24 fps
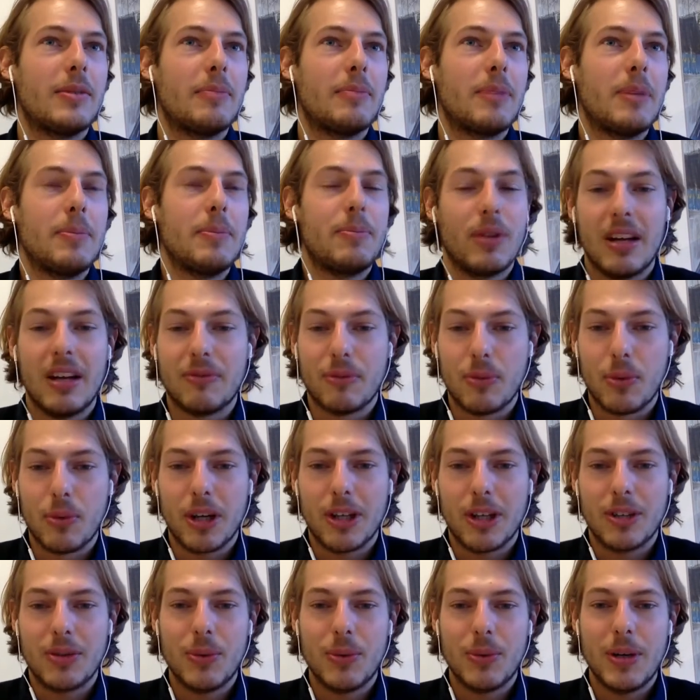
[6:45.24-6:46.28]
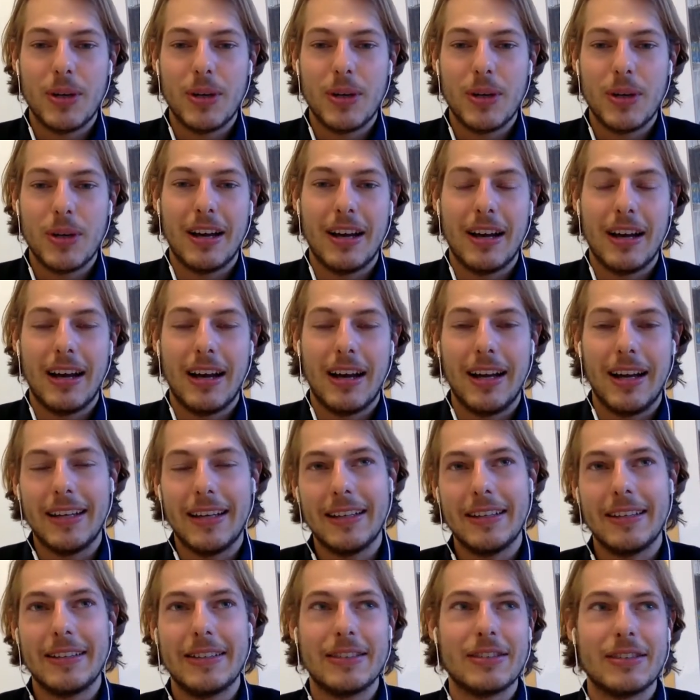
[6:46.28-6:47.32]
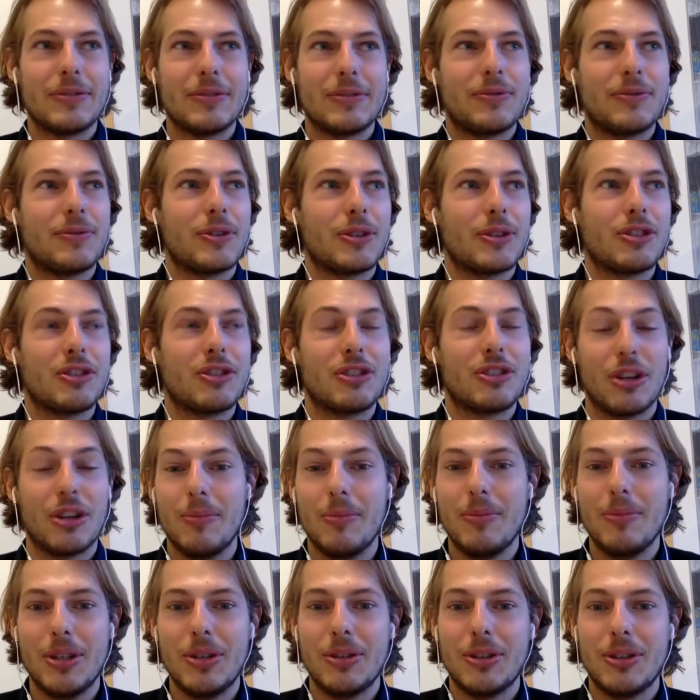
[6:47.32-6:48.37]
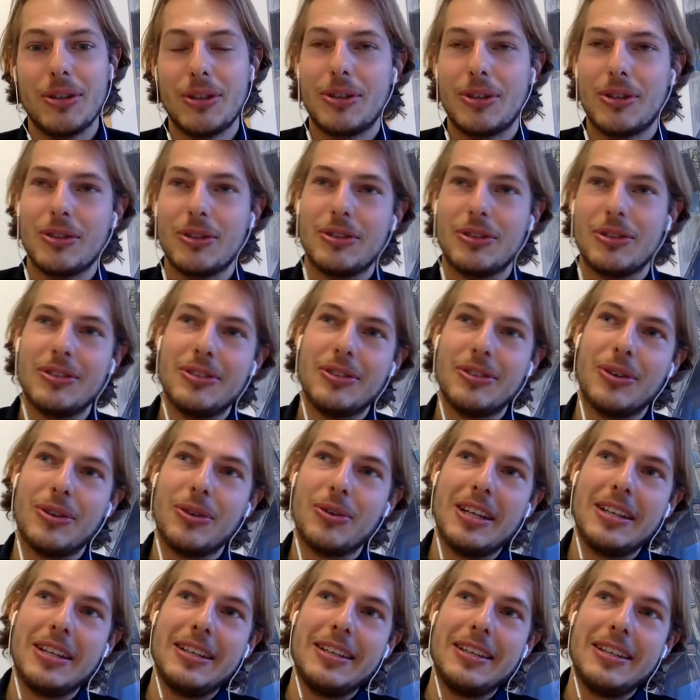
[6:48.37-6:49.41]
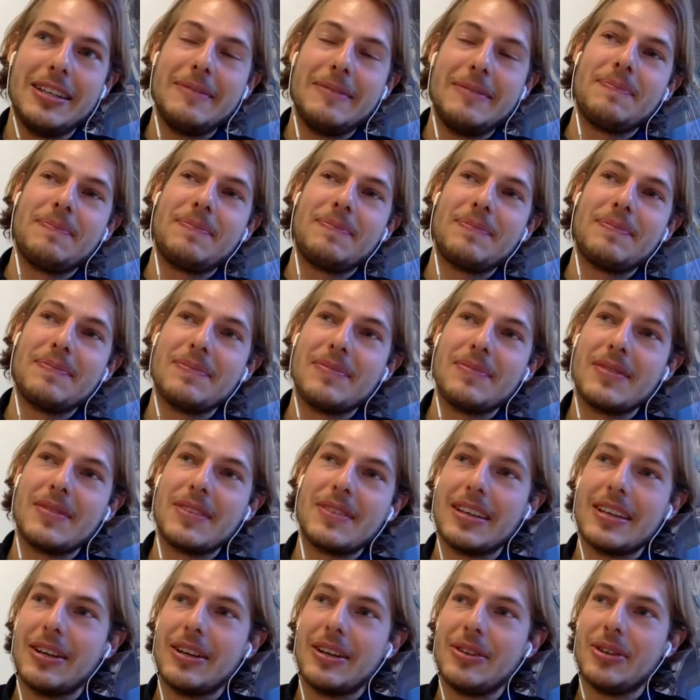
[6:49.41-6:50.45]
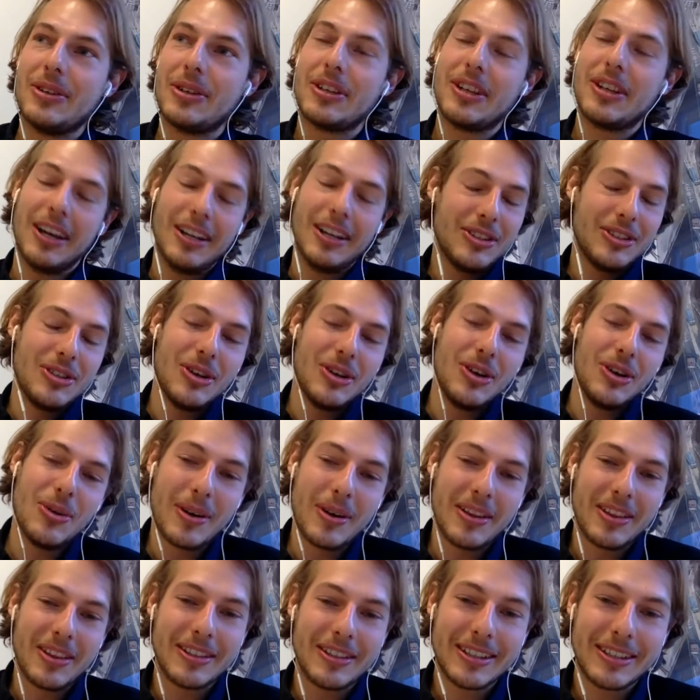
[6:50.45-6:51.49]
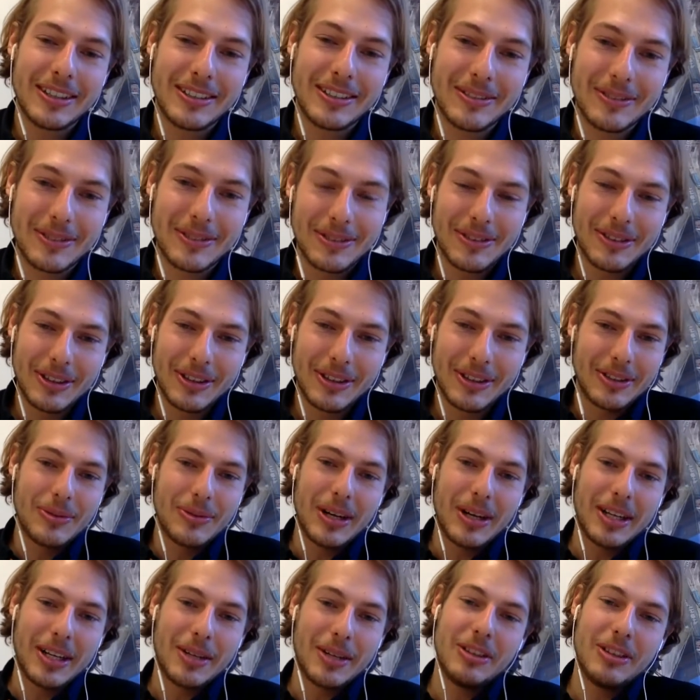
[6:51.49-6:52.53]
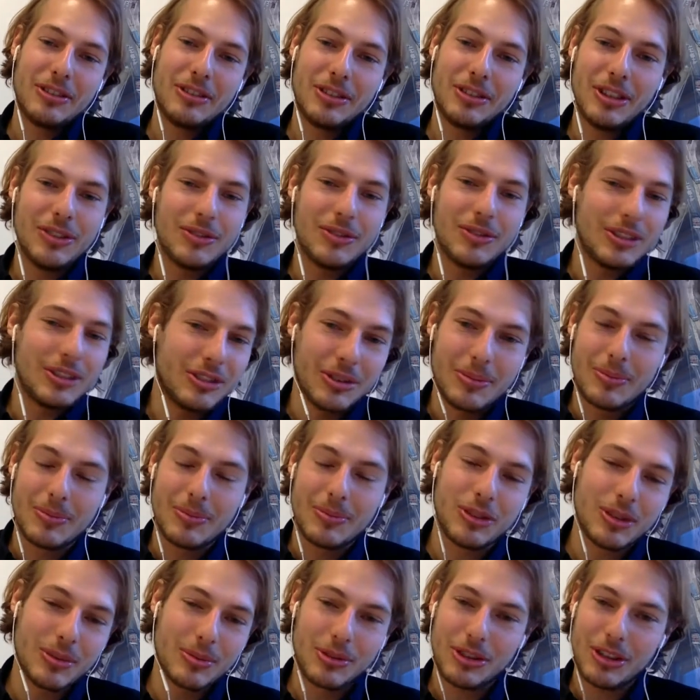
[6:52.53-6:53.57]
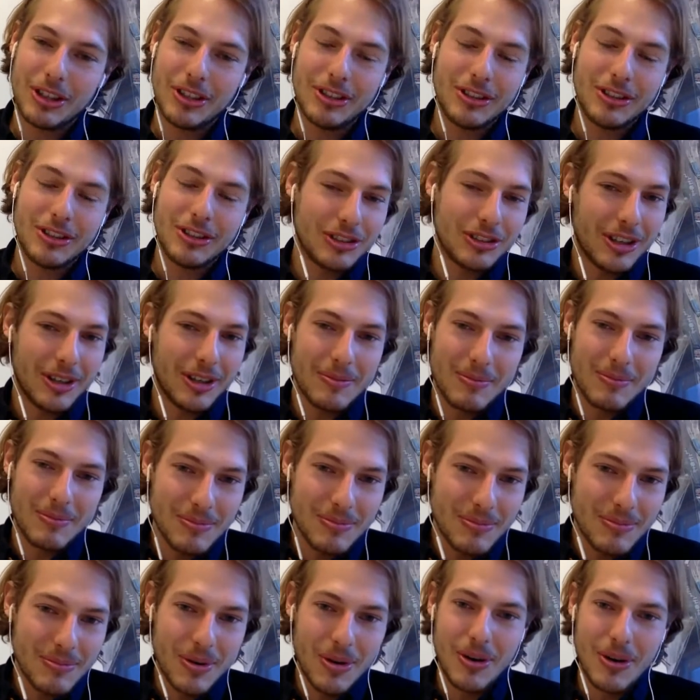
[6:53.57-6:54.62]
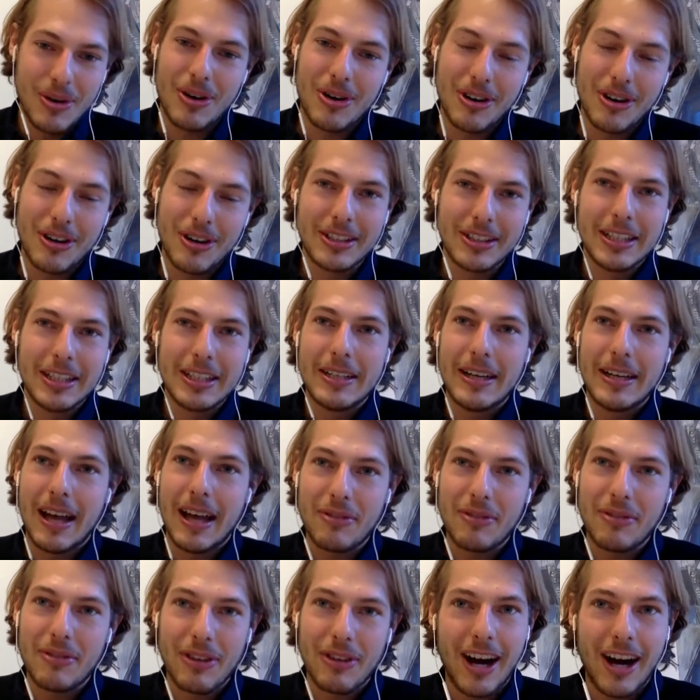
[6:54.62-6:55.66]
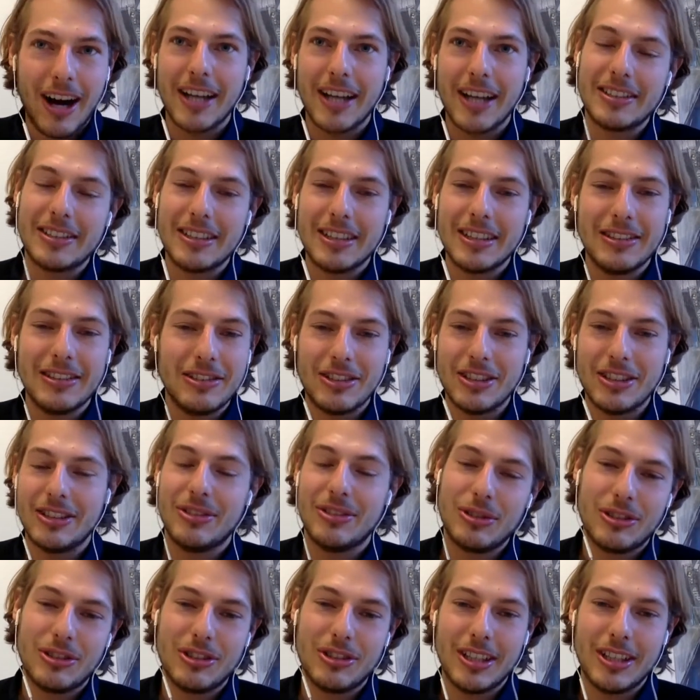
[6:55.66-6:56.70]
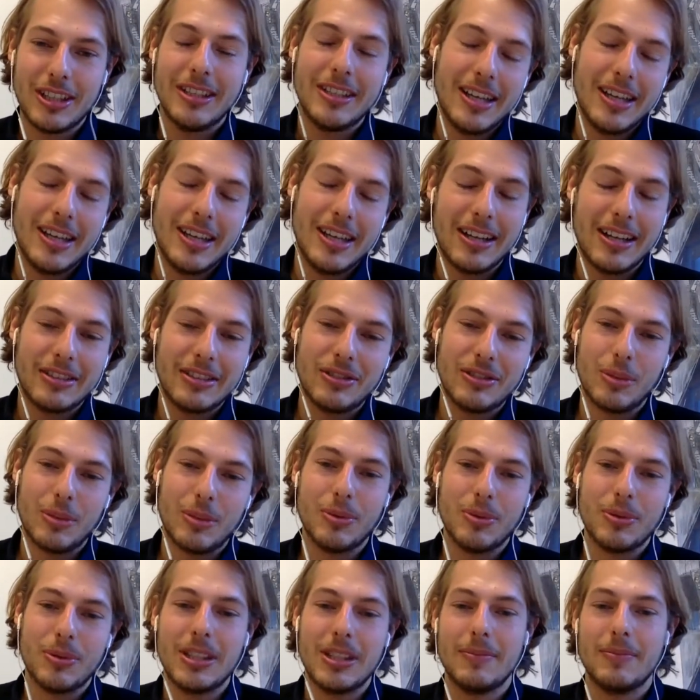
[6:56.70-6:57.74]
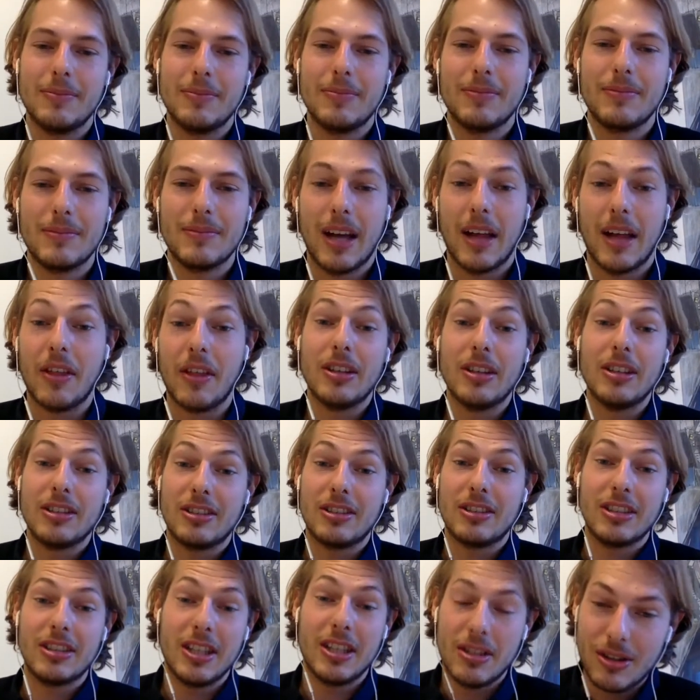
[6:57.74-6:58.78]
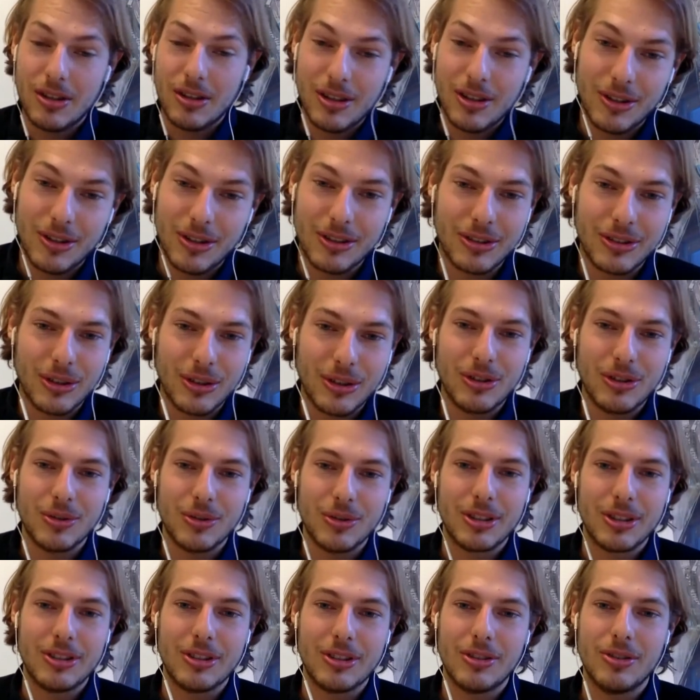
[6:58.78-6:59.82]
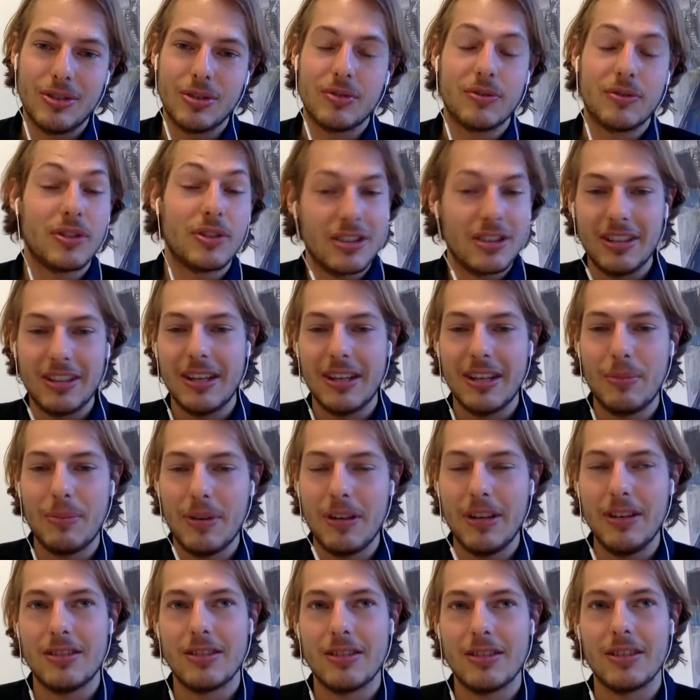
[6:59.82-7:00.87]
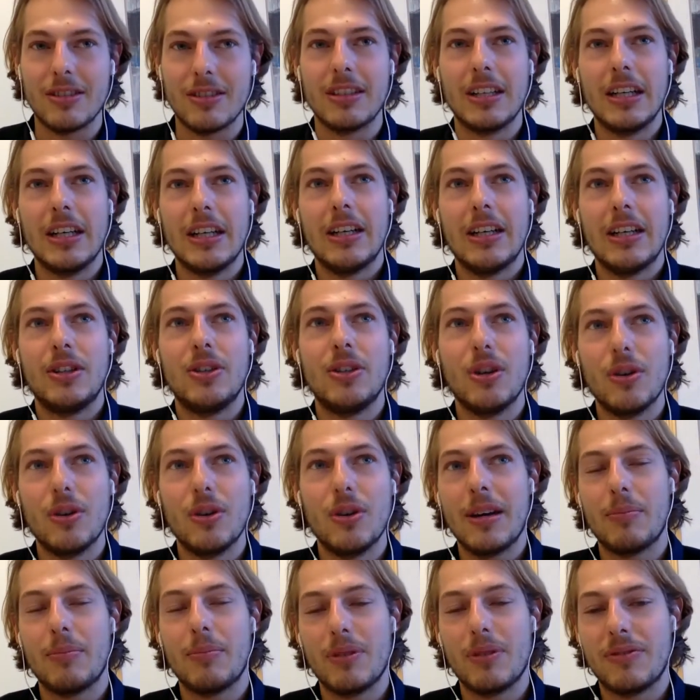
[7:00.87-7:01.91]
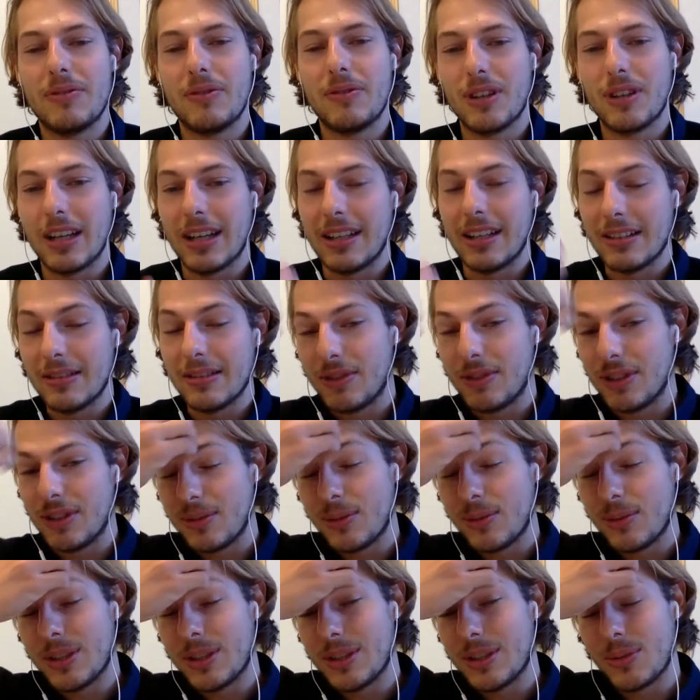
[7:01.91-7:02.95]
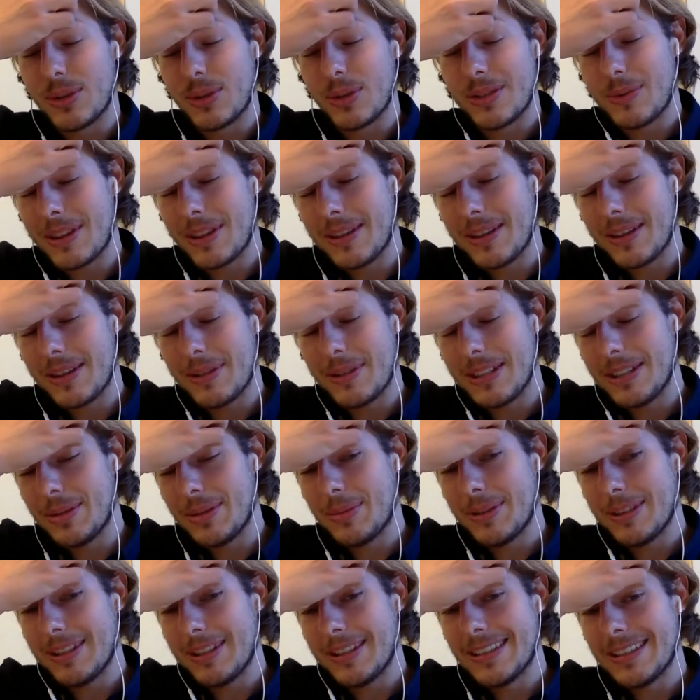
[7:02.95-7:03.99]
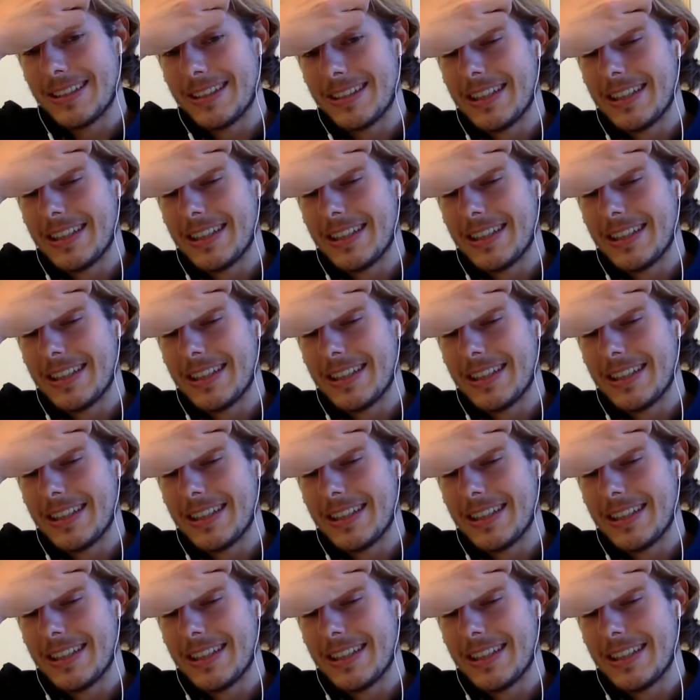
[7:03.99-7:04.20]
people I've worked with, for some you could already, you kind of know whether they're going to recommend surgery. Some surgeons have a higher tendency to say, yeah, let's operate, and others say, no, don't do it for the same patient. You know that beforehand when you work with them a little bit.